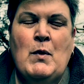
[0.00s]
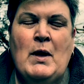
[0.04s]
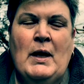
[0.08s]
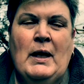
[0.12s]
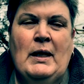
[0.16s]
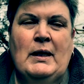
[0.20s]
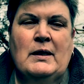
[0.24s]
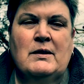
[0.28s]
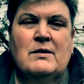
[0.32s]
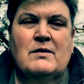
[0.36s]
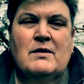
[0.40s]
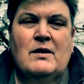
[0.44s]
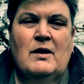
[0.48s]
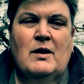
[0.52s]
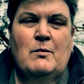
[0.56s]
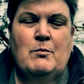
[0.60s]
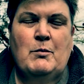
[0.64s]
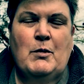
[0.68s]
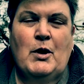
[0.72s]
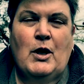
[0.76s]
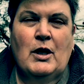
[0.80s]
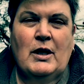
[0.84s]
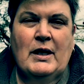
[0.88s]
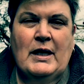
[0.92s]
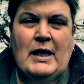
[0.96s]
and
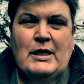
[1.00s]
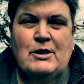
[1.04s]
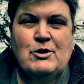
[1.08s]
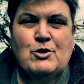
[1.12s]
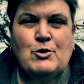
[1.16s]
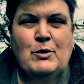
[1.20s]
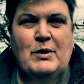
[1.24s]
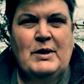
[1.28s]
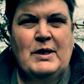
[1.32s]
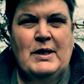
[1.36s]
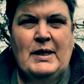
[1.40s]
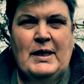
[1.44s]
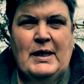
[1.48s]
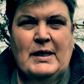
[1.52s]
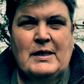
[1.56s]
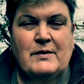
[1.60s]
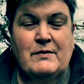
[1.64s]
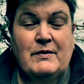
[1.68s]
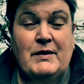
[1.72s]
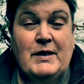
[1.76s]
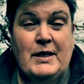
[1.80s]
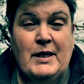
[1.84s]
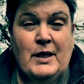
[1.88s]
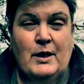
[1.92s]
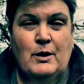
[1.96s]
I'll catch you in the next
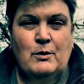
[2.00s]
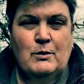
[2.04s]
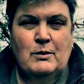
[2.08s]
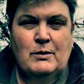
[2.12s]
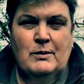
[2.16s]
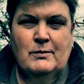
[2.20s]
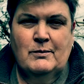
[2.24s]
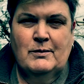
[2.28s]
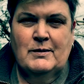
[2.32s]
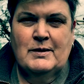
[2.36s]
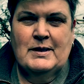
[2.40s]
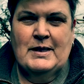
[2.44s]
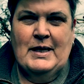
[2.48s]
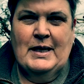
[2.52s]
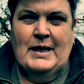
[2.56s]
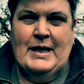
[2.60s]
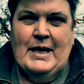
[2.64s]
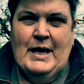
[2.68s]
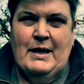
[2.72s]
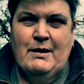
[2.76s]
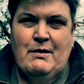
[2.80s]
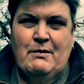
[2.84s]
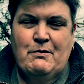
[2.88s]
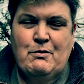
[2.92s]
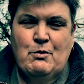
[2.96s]
video. Take
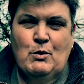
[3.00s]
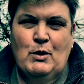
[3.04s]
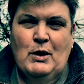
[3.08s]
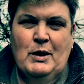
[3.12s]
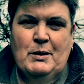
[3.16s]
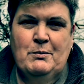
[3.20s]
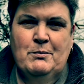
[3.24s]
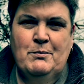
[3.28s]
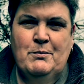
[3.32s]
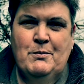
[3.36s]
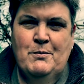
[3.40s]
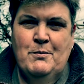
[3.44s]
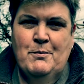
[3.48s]
care everyone,